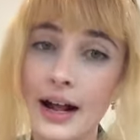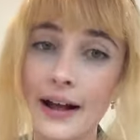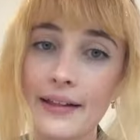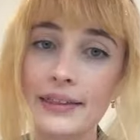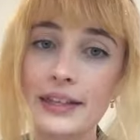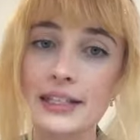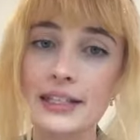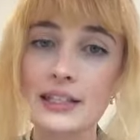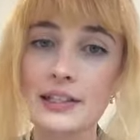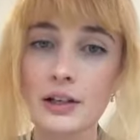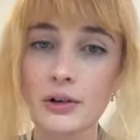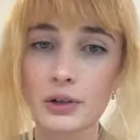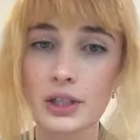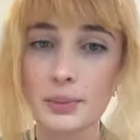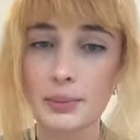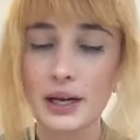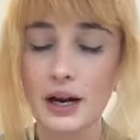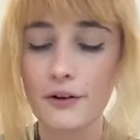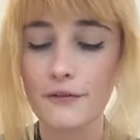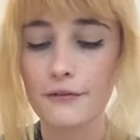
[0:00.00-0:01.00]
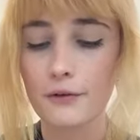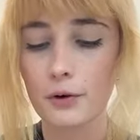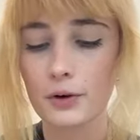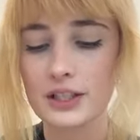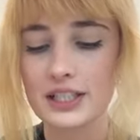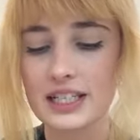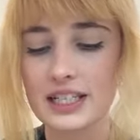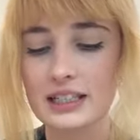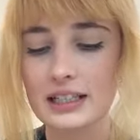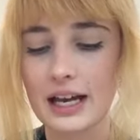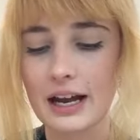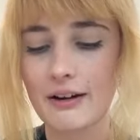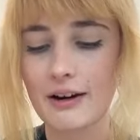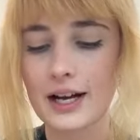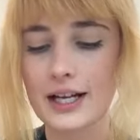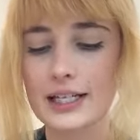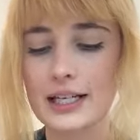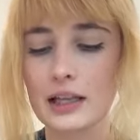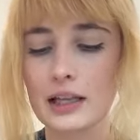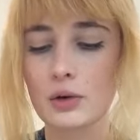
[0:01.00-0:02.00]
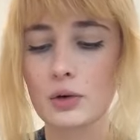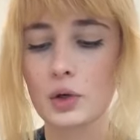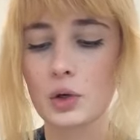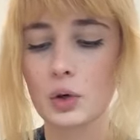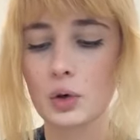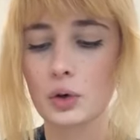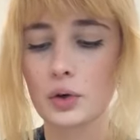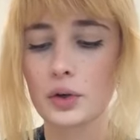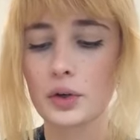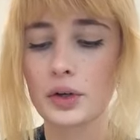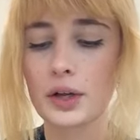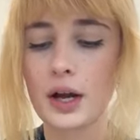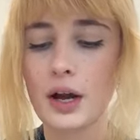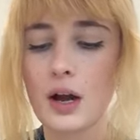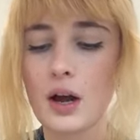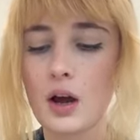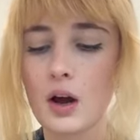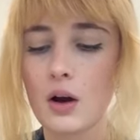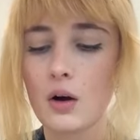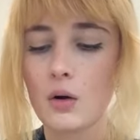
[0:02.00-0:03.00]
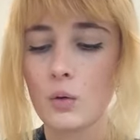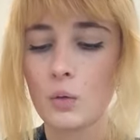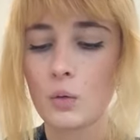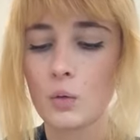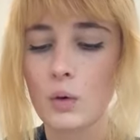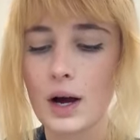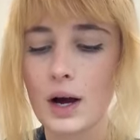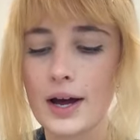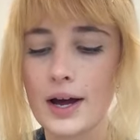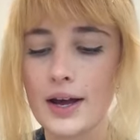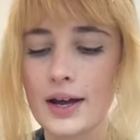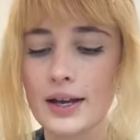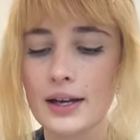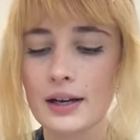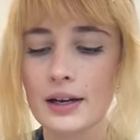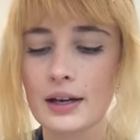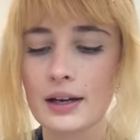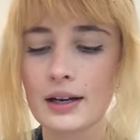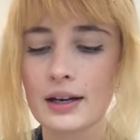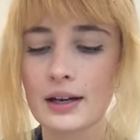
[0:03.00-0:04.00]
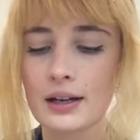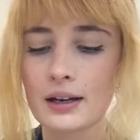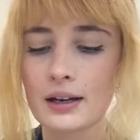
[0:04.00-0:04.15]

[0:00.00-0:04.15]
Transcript: And this is going to be our 14 karat yellow gold, one